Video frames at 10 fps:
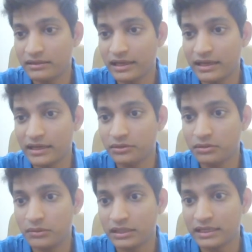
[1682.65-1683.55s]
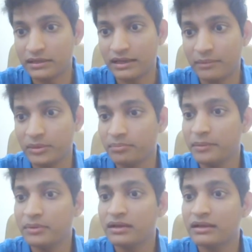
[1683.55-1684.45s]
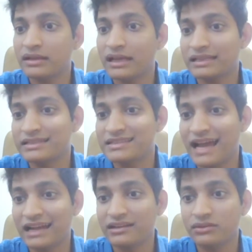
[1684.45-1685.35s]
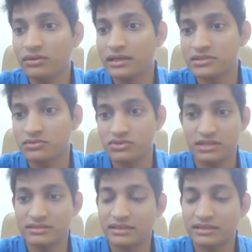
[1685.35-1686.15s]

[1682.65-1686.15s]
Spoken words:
And I don't want that to happen. People at this attitude has to change.